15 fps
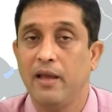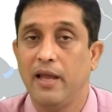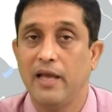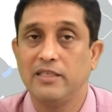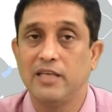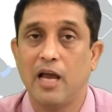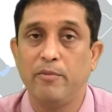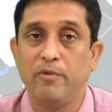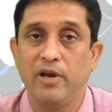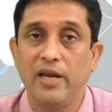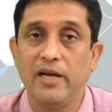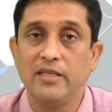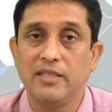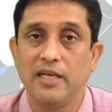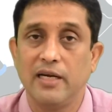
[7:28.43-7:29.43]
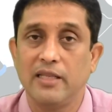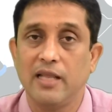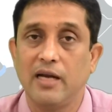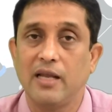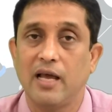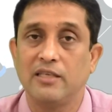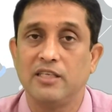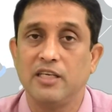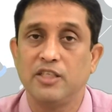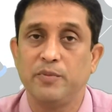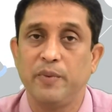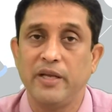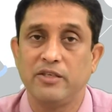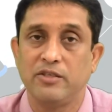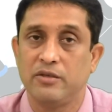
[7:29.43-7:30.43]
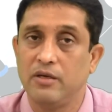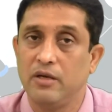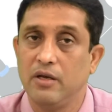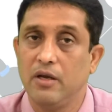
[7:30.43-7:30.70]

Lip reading: As I have already said that assessment